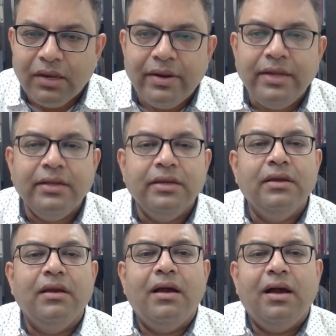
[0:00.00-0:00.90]
right?
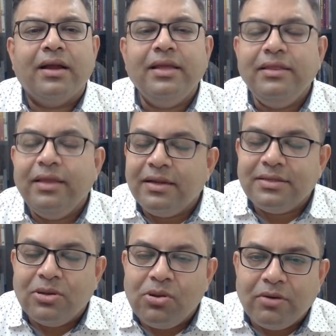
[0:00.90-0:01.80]
Again, there are
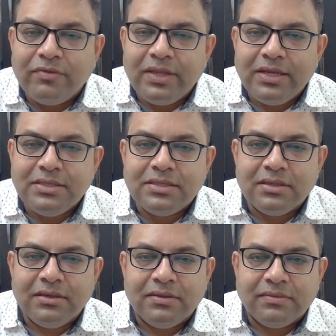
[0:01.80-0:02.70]
a lot of things
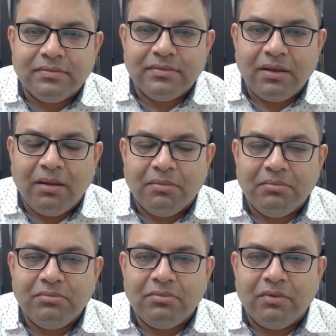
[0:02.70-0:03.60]

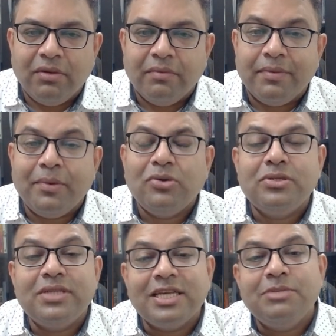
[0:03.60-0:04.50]

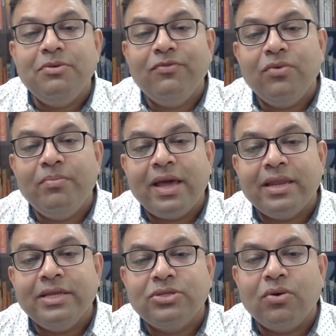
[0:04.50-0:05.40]
about sex before
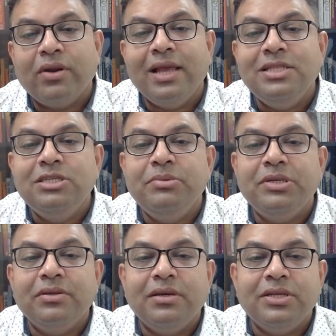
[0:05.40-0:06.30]
marriage or
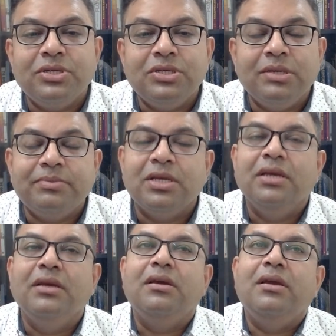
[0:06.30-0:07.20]
LGBT relationships.
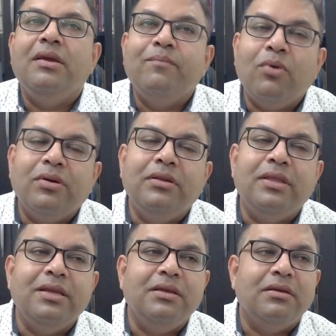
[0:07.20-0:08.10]
Important
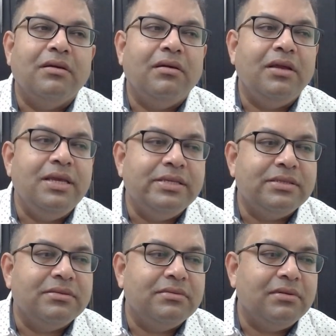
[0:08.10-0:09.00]
thing
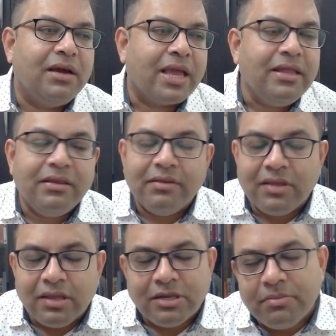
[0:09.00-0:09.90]
is, again,
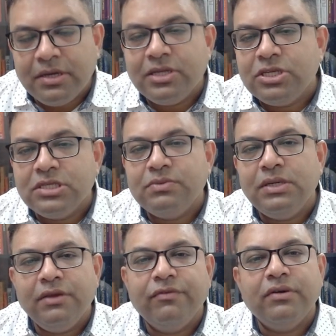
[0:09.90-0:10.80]
the interpretations
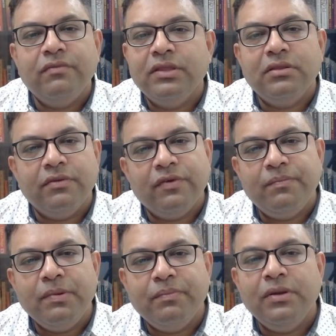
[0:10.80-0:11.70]
will differ with
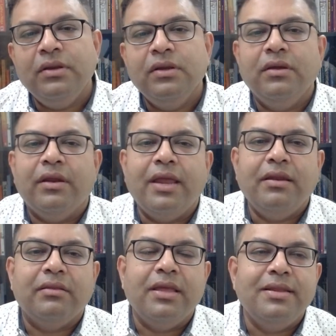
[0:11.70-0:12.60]
different people,
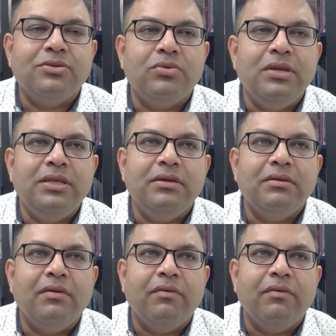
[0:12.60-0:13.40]
right? There is only,